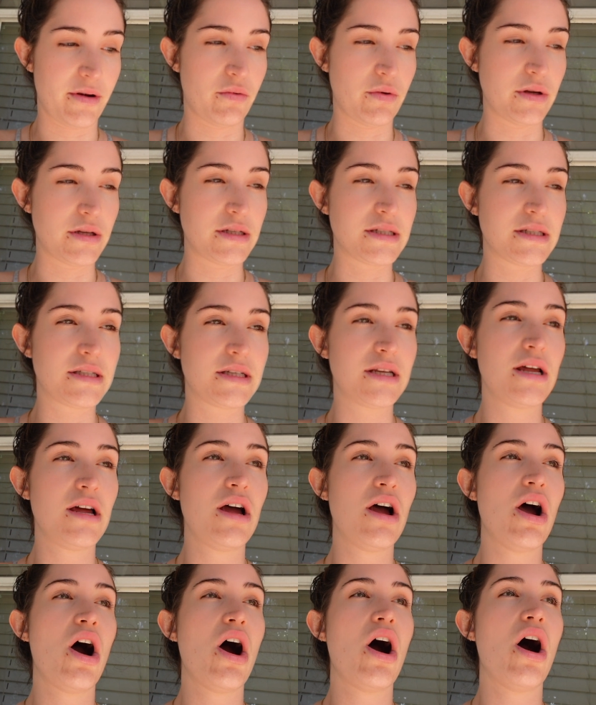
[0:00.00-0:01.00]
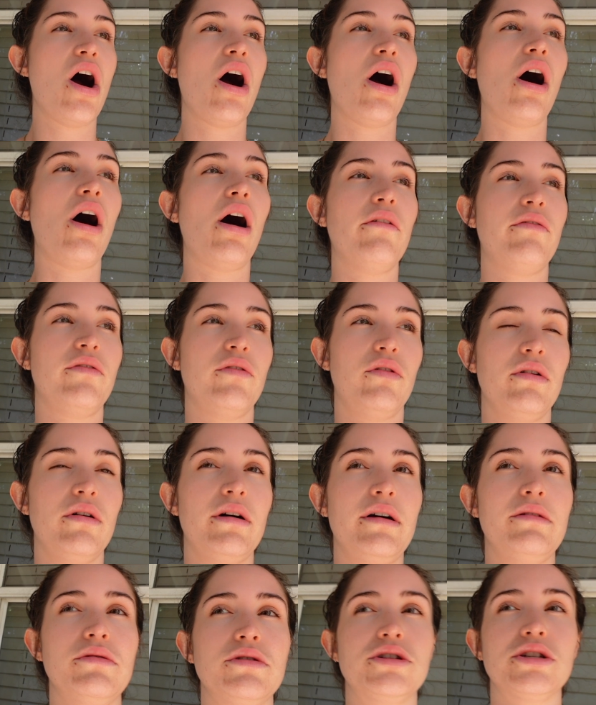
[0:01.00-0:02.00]
It was
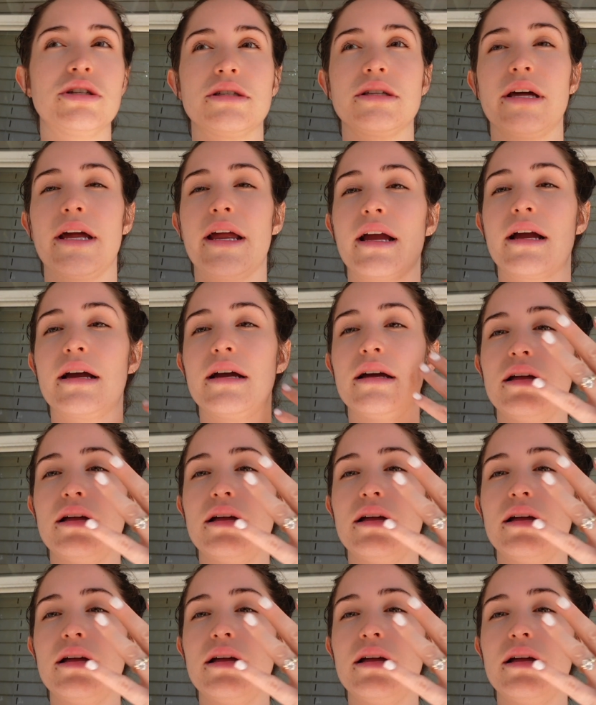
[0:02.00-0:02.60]
awful. It was just like